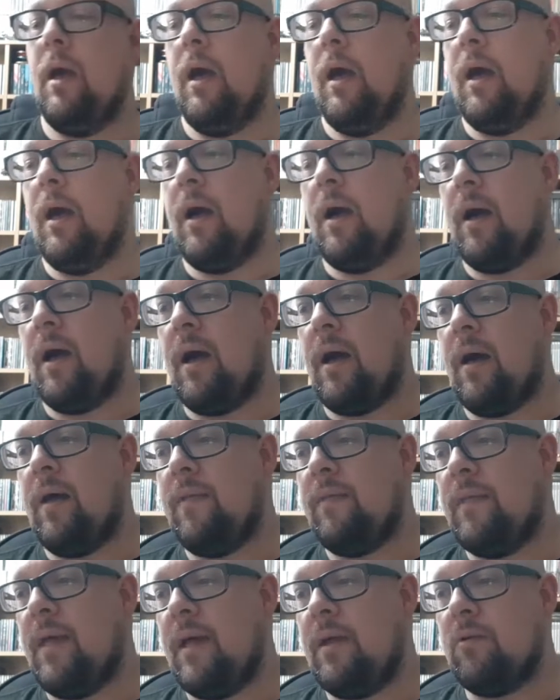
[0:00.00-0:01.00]
Uh,
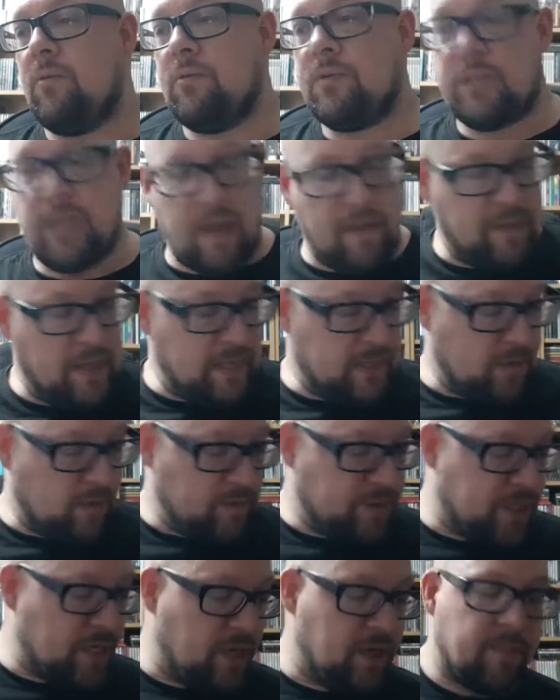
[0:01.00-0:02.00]
and then also there's
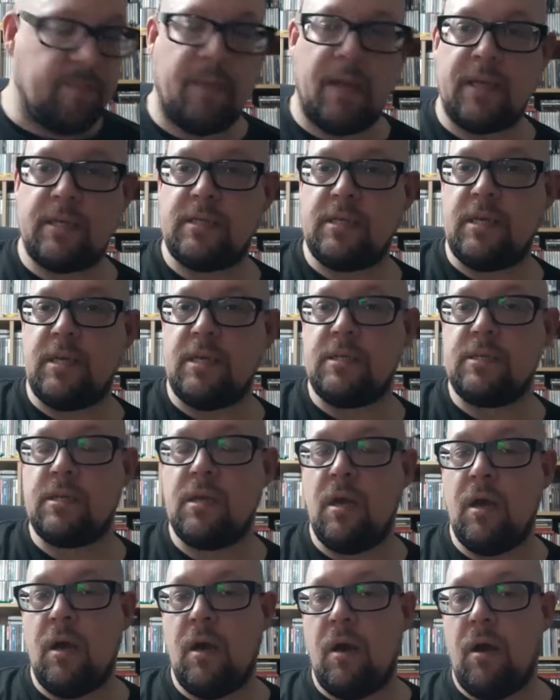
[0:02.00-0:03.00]
alternate mixes
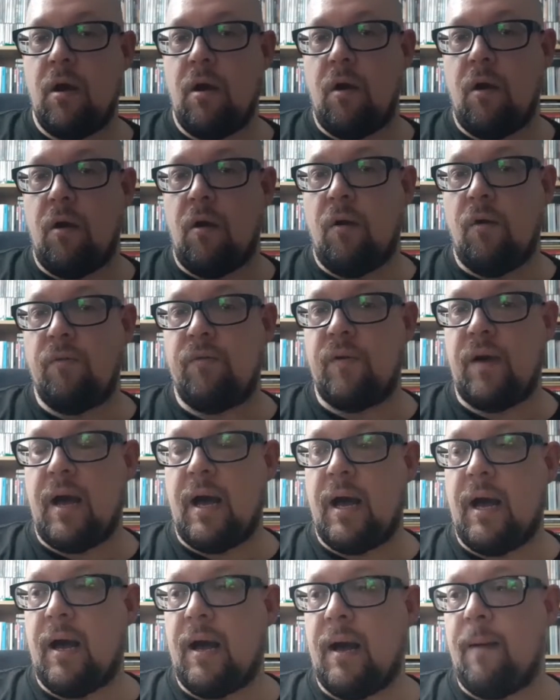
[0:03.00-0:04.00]
of
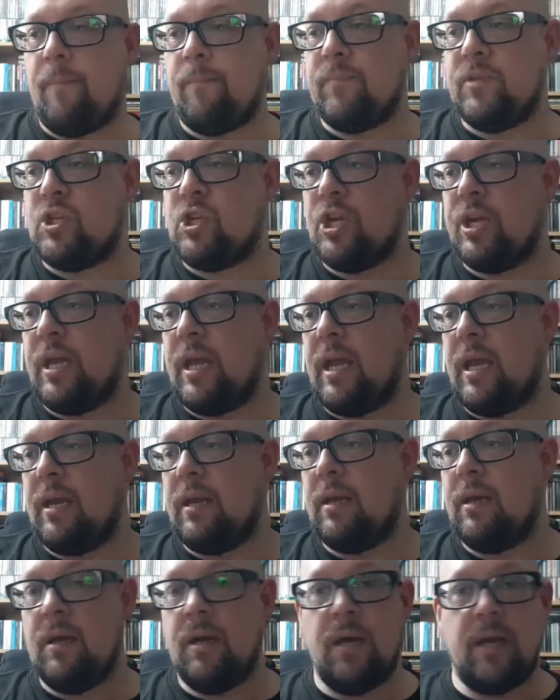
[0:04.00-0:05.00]
um, Janine,
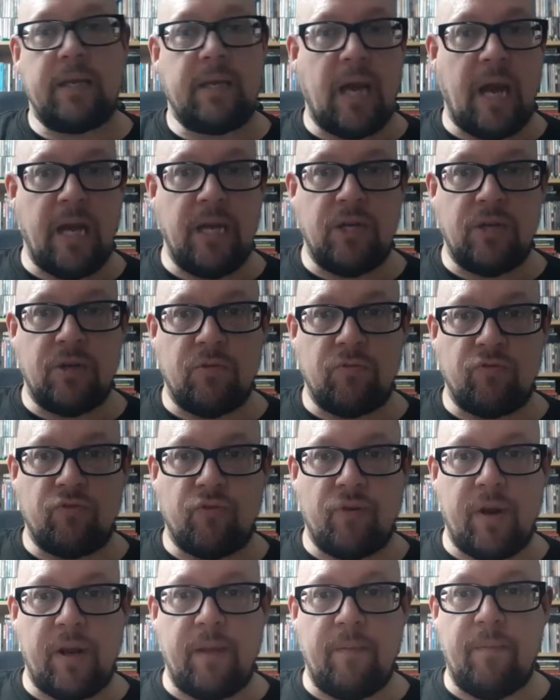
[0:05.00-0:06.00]
Occasional
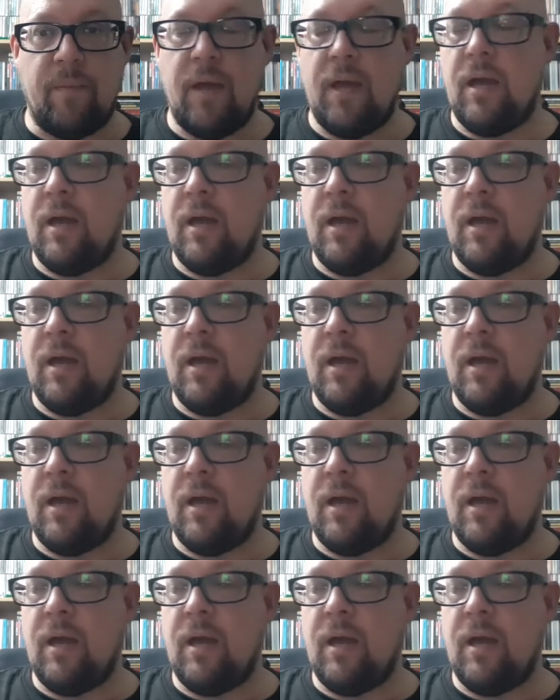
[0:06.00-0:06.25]
Dream,